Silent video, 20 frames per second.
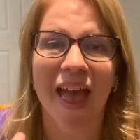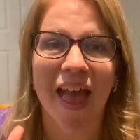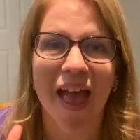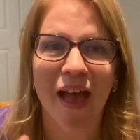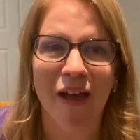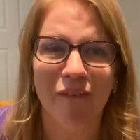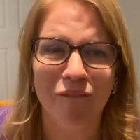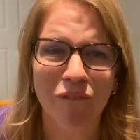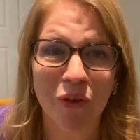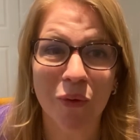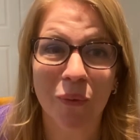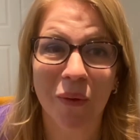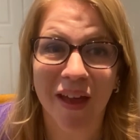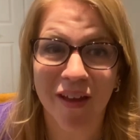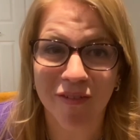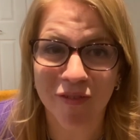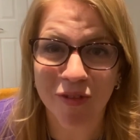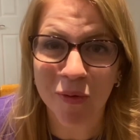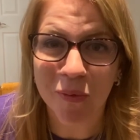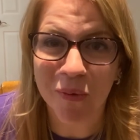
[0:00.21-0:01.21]
Have you
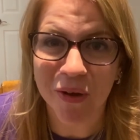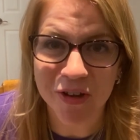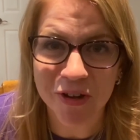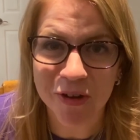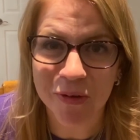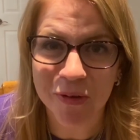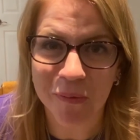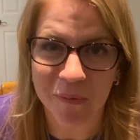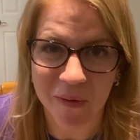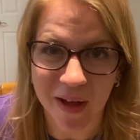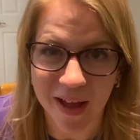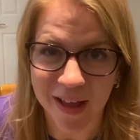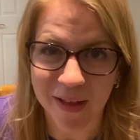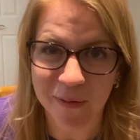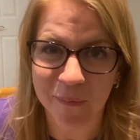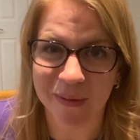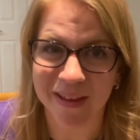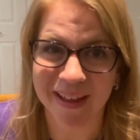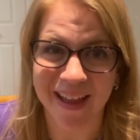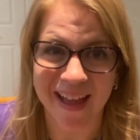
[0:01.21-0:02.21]
ever wondered why
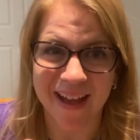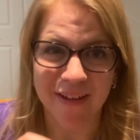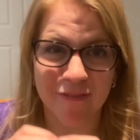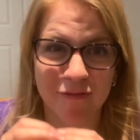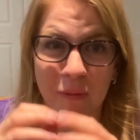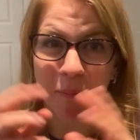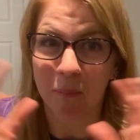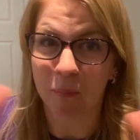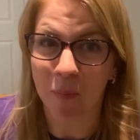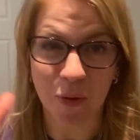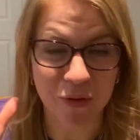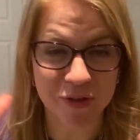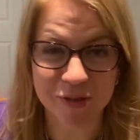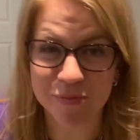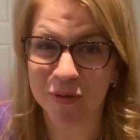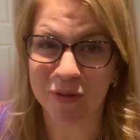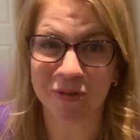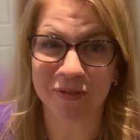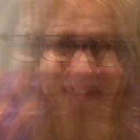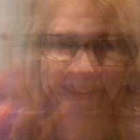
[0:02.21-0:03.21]
we have
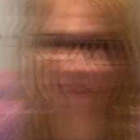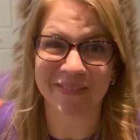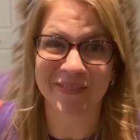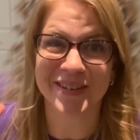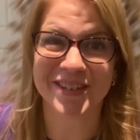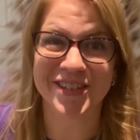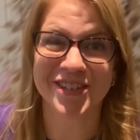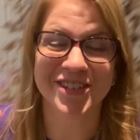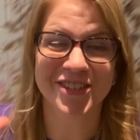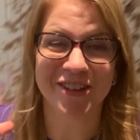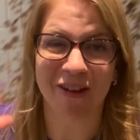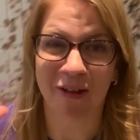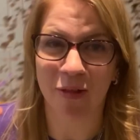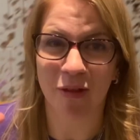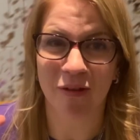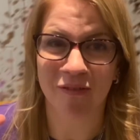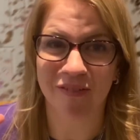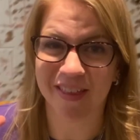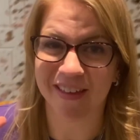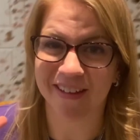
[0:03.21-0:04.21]
multiple languages all
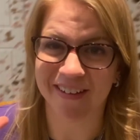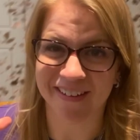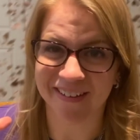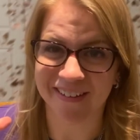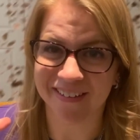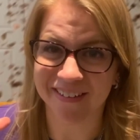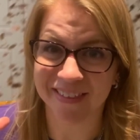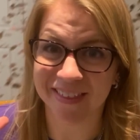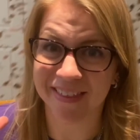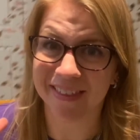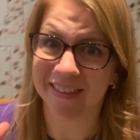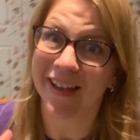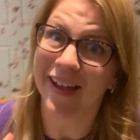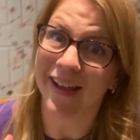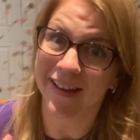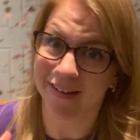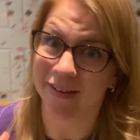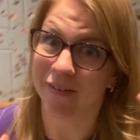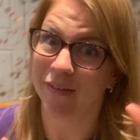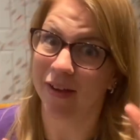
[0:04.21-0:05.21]
over the earth? I
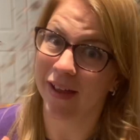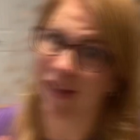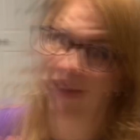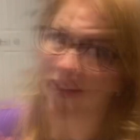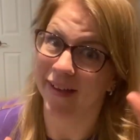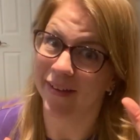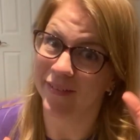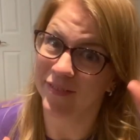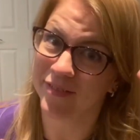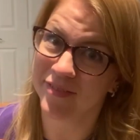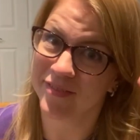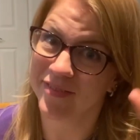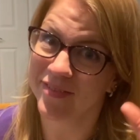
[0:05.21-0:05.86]
know I have.